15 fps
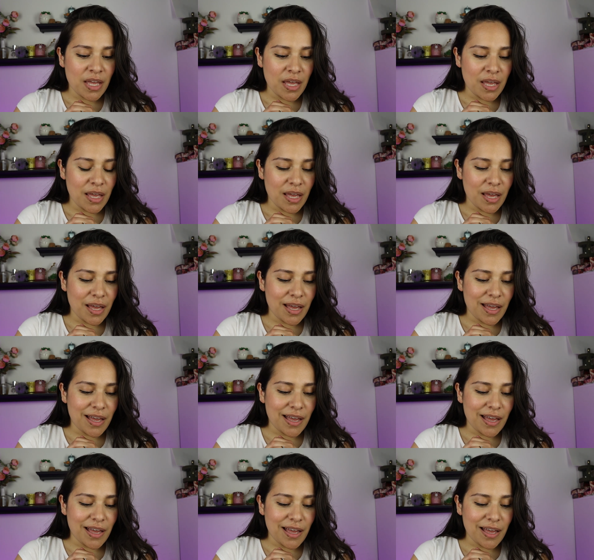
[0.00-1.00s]

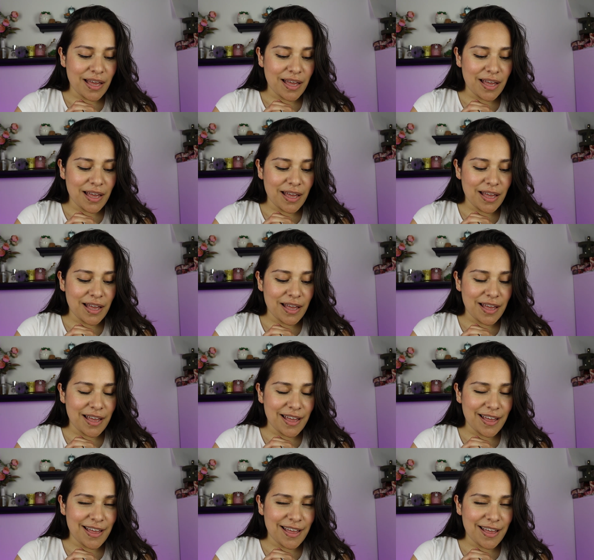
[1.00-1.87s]
(silence)